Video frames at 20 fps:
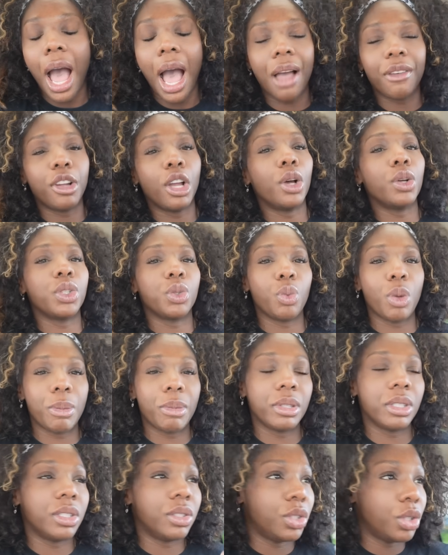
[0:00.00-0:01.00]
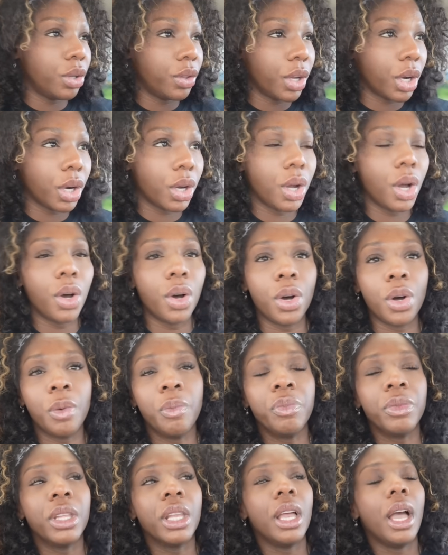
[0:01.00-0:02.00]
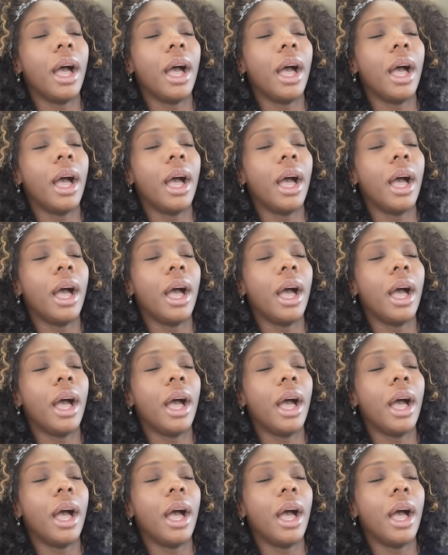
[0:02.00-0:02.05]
I've coached women to their goal.